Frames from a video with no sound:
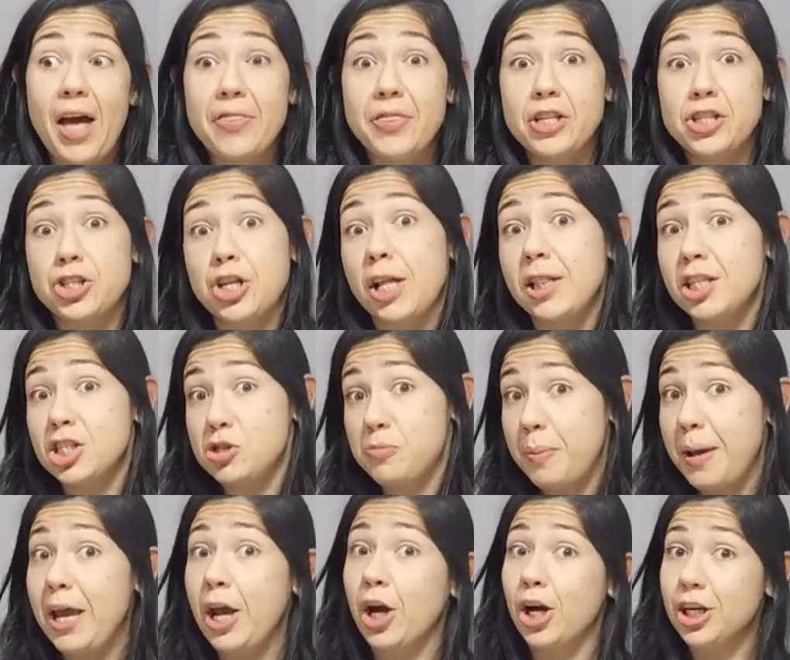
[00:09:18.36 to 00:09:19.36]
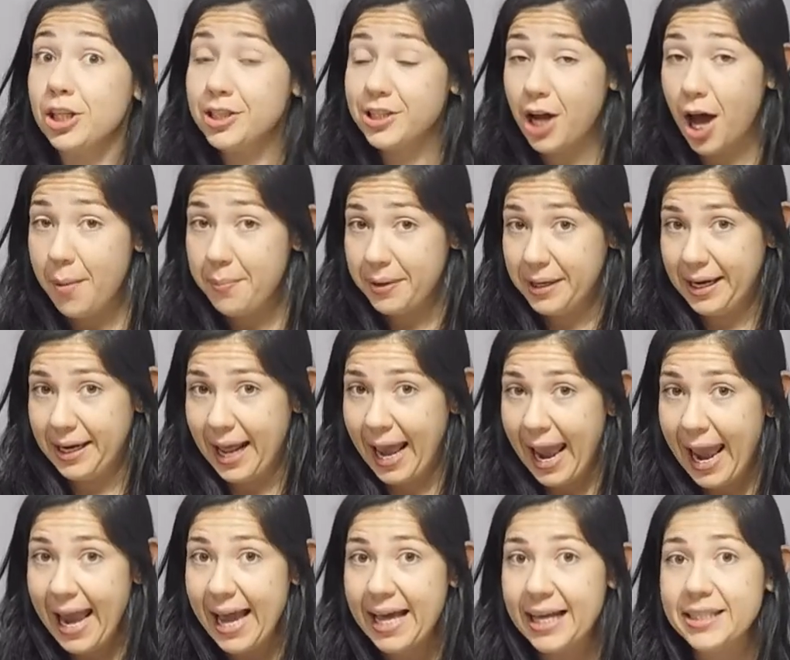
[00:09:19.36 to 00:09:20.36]
and the gelish being her dominant
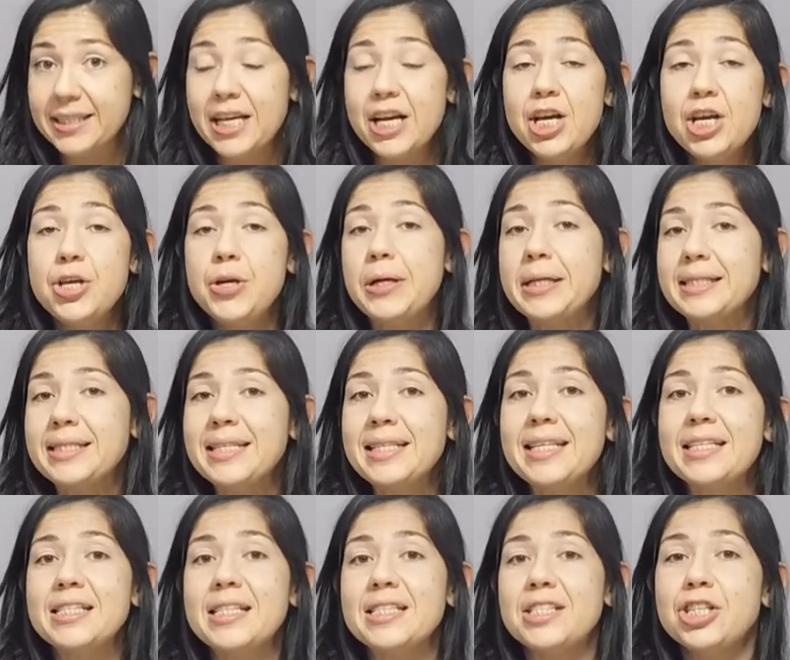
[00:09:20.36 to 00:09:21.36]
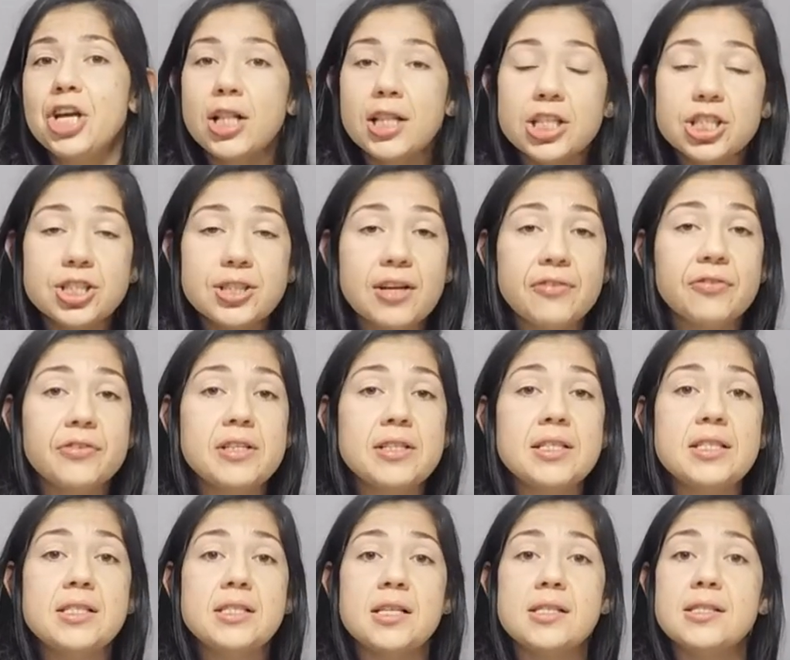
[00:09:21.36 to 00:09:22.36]
hand, you can see that the gelish
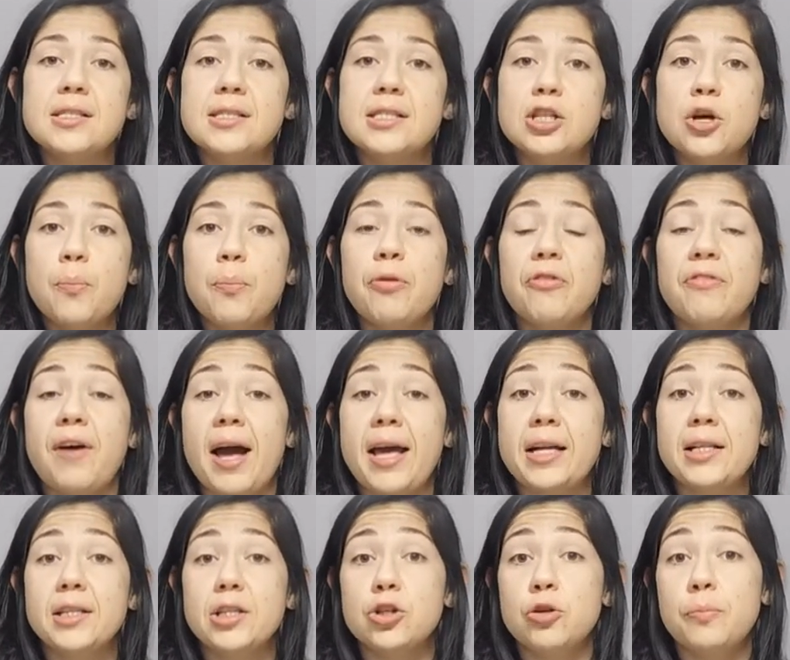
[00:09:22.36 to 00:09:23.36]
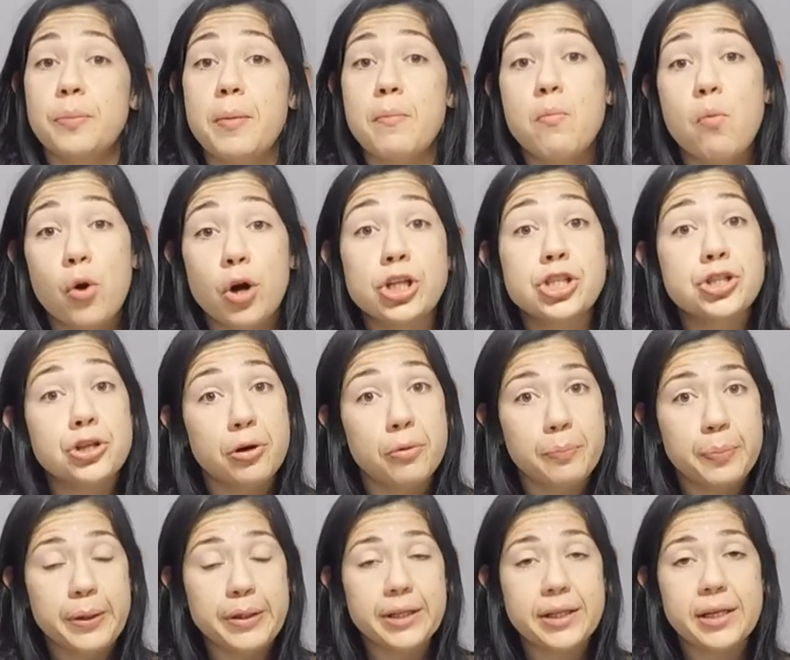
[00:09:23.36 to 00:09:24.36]
definitely does still provide a little bit more
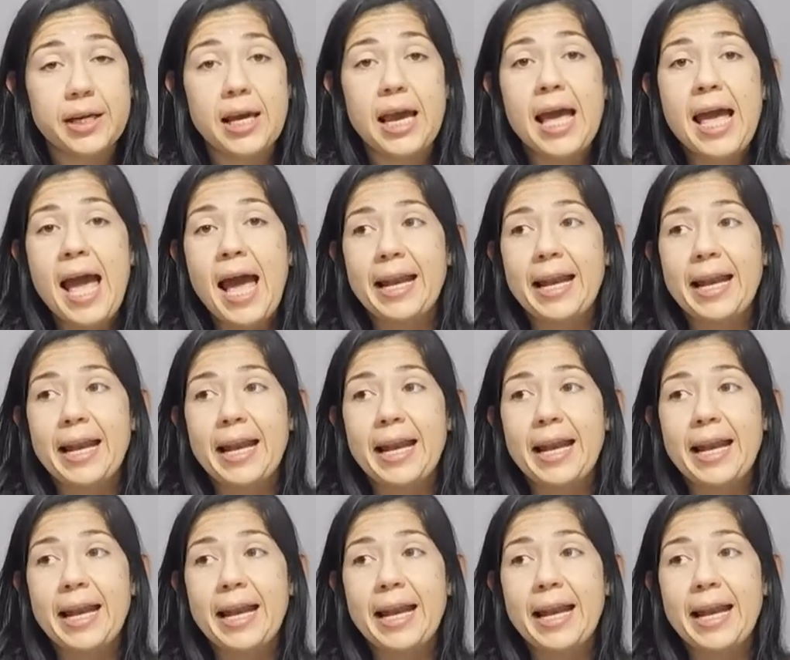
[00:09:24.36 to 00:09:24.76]
durability.